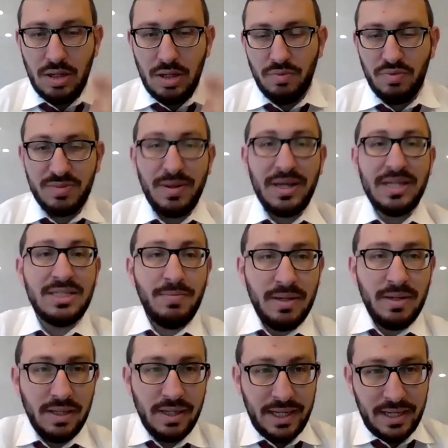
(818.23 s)

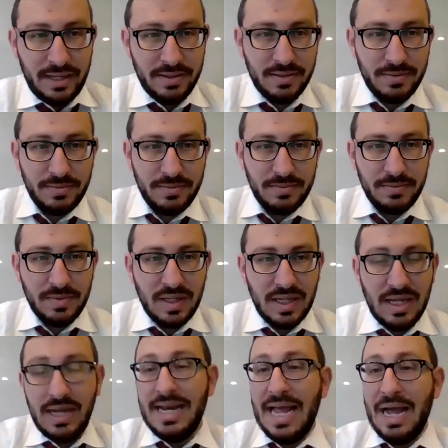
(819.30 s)
responsibility.
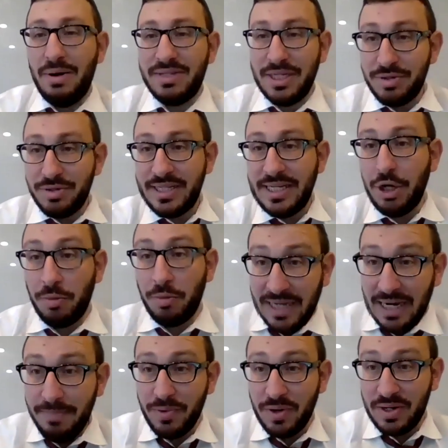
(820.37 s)
Now, it's interesting, Yom
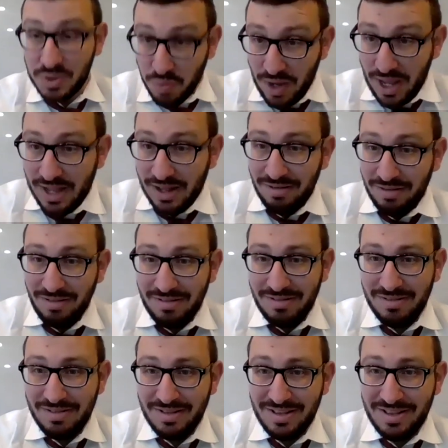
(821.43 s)
Kippur as well,
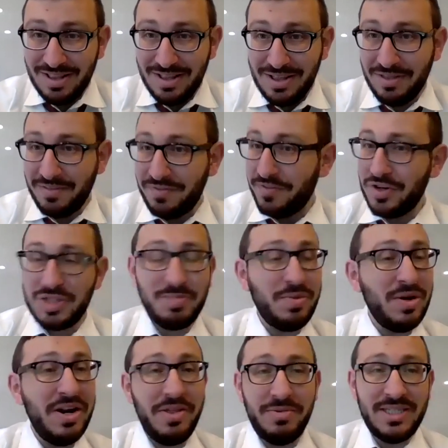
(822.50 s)
the first
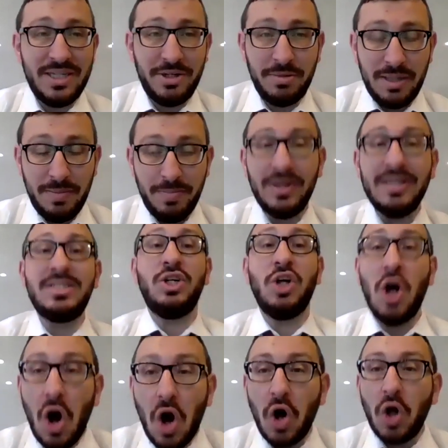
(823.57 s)
prayer that we say in Yom Kippur is
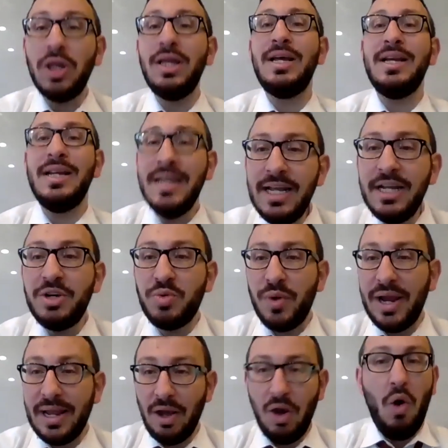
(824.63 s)
Kol
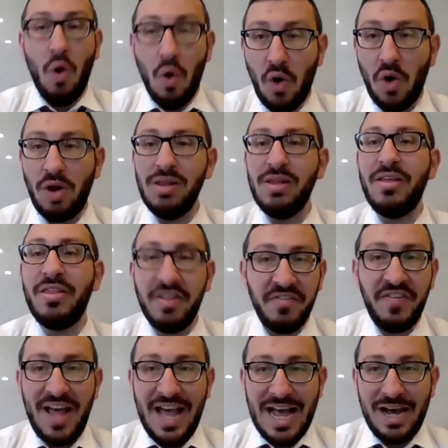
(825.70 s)
Nidrei, all the
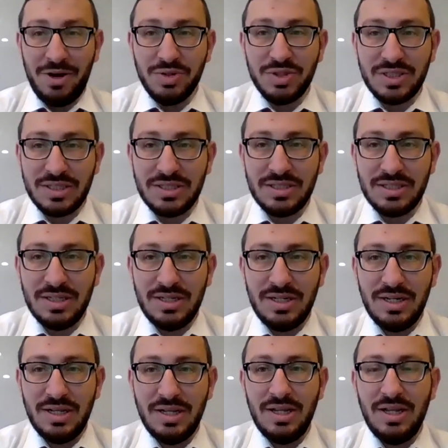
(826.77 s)
vows.
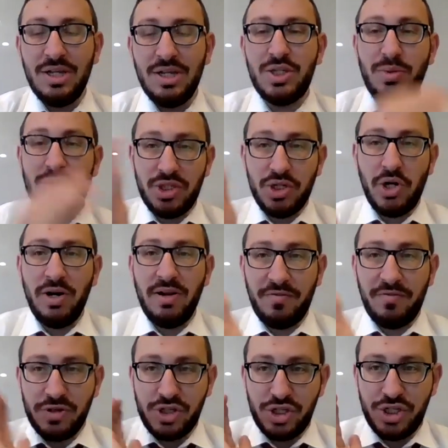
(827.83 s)
So we start off
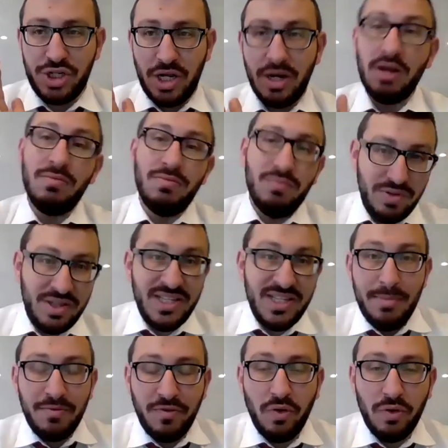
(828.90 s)
Rosh Hashanah, the day
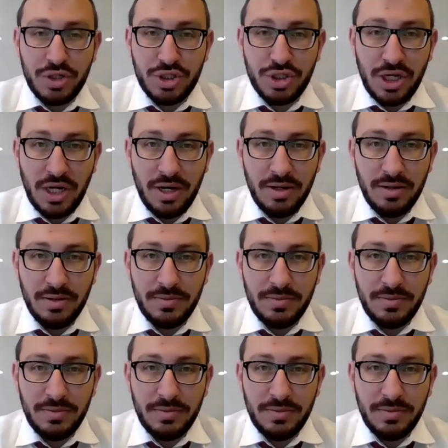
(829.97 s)
before Rosh Hashanah,